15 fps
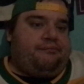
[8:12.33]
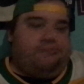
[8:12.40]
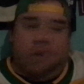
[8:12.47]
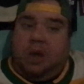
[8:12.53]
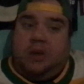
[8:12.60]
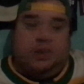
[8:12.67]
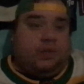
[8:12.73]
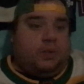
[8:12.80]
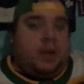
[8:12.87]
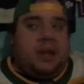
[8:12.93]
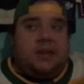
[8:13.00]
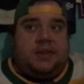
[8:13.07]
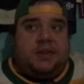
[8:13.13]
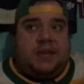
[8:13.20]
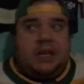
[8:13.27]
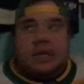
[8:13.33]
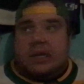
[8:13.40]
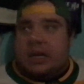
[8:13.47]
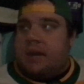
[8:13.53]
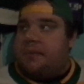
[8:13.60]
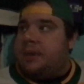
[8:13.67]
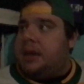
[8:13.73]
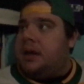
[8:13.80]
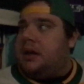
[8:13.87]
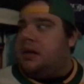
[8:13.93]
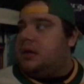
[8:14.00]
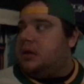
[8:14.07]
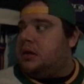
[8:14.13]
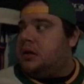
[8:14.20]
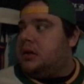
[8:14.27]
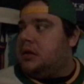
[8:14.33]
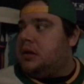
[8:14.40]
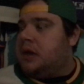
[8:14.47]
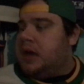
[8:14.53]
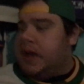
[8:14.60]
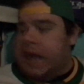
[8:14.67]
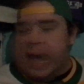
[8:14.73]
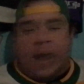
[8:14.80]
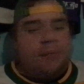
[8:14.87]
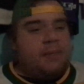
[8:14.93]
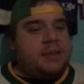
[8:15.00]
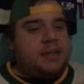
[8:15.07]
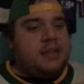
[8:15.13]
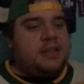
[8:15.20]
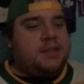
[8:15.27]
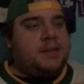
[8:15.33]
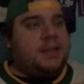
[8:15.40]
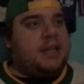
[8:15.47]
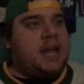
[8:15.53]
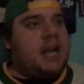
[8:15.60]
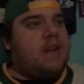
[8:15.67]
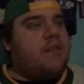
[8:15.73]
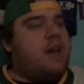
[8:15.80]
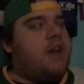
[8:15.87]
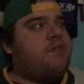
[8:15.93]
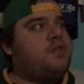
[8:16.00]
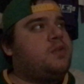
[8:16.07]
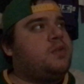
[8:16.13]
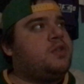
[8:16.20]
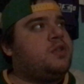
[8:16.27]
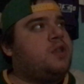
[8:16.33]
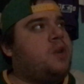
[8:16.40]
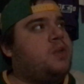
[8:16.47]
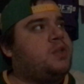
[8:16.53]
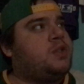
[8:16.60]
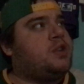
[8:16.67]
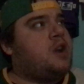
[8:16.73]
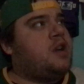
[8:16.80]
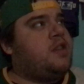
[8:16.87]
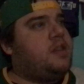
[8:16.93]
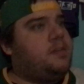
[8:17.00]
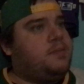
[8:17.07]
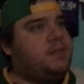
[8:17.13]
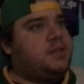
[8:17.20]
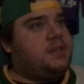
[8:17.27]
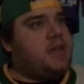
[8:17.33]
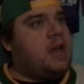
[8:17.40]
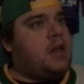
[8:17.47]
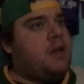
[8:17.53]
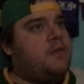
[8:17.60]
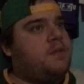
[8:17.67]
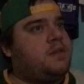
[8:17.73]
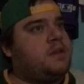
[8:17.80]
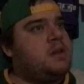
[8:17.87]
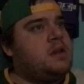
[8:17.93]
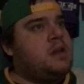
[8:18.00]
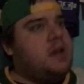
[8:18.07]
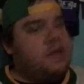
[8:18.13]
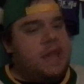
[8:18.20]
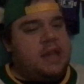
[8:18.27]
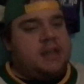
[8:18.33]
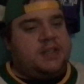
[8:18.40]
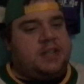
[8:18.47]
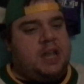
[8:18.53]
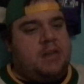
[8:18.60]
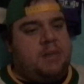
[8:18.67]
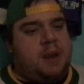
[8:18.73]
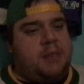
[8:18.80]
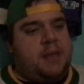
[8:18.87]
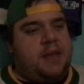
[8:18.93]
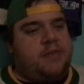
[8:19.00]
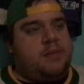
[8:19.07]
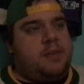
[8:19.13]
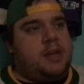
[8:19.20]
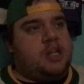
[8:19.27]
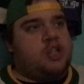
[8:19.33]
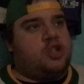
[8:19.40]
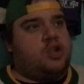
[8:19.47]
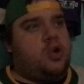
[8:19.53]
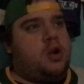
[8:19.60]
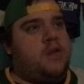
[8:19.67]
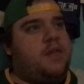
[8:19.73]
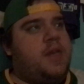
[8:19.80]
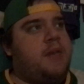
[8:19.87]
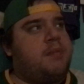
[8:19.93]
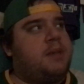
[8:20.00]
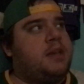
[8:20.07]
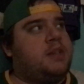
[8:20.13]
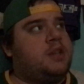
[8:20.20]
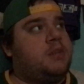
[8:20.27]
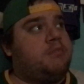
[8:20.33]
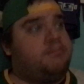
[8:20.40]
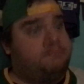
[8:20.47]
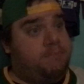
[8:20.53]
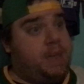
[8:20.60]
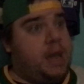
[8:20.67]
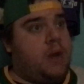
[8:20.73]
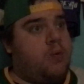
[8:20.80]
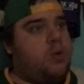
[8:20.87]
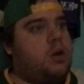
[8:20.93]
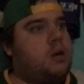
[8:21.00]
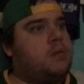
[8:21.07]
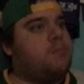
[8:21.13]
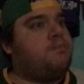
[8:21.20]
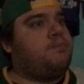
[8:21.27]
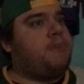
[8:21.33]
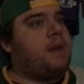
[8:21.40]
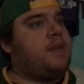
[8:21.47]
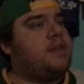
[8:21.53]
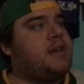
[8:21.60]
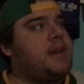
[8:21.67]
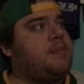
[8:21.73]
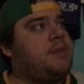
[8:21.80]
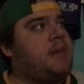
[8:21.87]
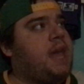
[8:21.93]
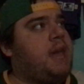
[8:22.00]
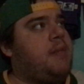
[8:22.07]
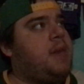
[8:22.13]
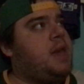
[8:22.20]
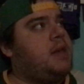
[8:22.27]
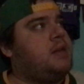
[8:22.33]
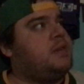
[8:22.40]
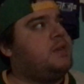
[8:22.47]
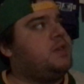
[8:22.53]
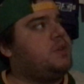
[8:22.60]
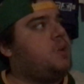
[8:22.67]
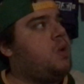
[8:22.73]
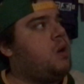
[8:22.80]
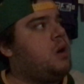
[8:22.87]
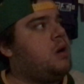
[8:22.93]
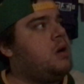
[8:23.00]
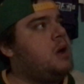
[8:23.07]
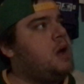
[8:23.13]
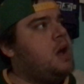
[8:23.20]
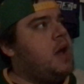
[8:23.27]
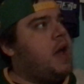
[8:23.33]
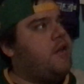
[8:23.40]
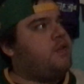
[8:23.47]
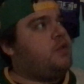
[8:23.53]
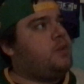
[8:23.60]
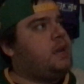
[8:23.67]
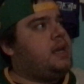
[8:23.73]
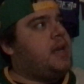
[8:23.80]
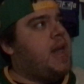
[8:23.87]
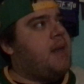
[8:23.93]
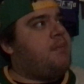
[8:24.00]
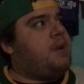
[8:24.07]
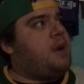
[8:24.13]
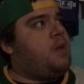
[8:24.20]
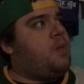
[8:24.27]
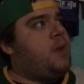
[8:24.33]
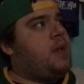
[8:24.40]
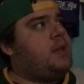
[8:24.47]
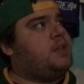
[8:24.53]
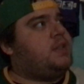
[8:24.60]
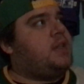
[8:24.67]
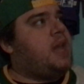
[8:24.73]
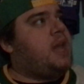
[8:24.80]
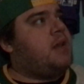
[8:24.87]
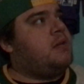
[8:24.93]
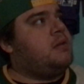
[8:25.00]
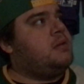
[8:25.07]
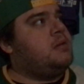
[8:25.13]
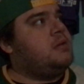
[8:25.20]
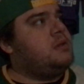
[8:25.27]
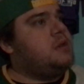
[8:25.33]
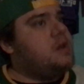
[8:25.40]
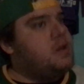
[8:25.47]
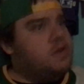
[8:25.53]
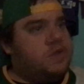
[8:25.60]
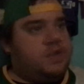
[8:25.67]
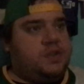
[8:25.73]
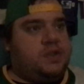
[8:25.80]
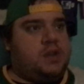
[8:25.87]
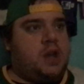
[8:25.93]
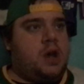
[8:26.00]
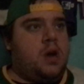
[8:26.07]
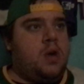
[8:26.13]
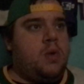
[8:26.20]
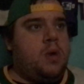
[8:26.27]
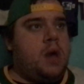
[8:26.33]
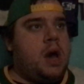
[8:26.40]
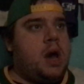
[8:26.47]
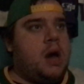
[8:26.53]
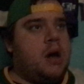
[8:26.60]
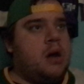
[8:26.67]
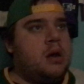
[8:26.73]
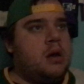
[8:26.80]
I'll just wait and see. I mean, Edmonton's been kind of off to a slow start themselves. Like I say, I'll probably have to make a short of that because I'll be at work by the time the game ends, or have to recap it on Wednesday. So,